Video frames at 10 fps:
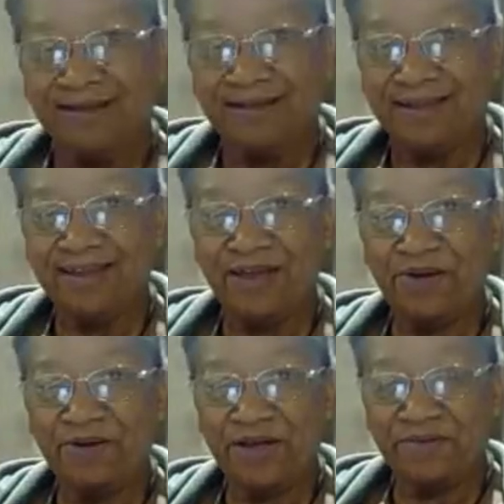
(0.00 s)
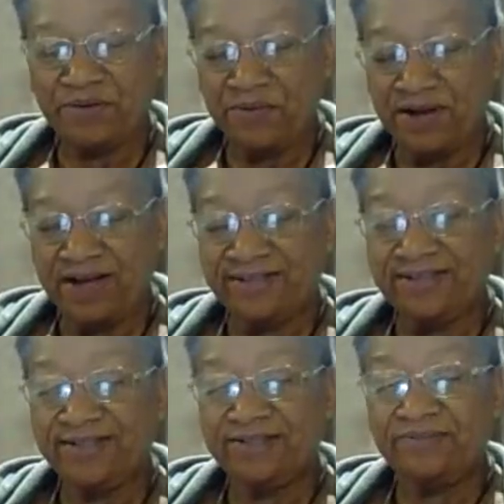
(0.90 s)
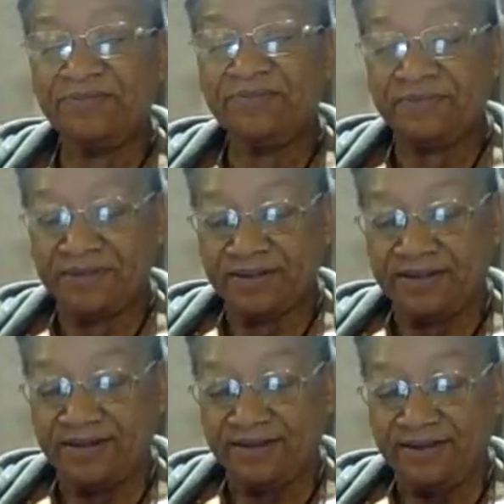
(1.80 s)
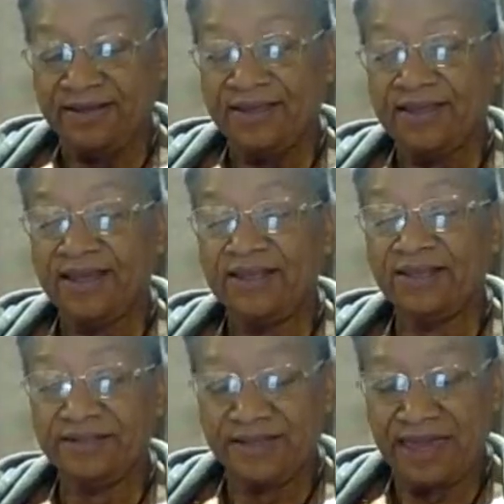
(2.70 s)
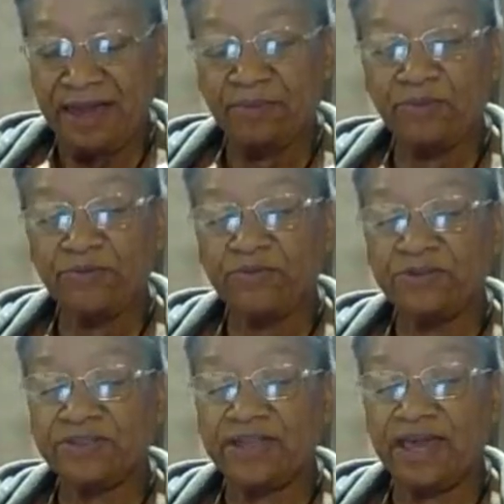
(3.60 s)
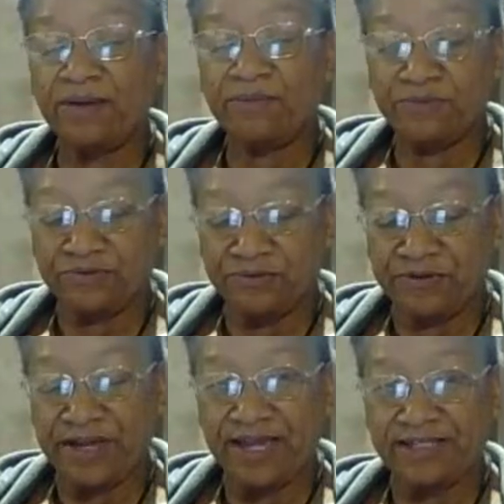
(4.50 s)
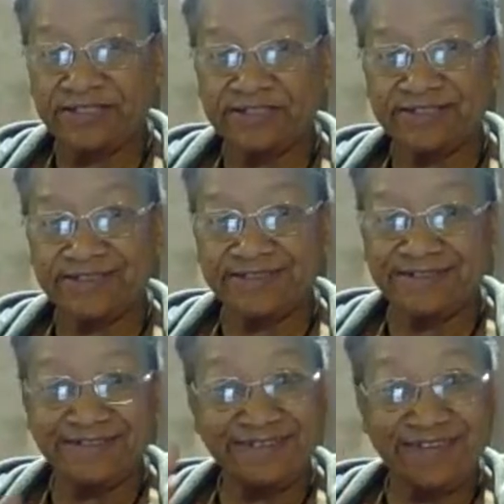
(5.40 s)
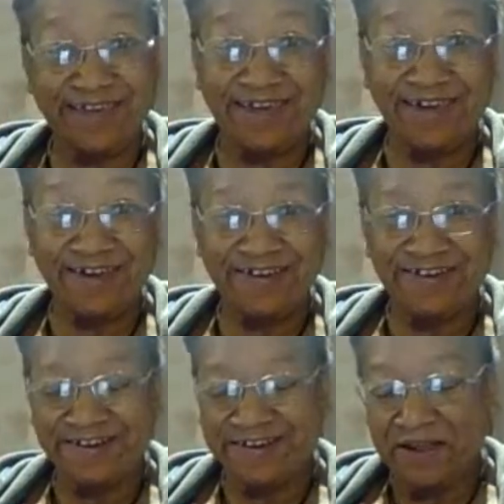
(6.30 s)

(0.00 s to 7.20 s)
Hello, everyone. Ellen Campbell with Campbell's Creation is here.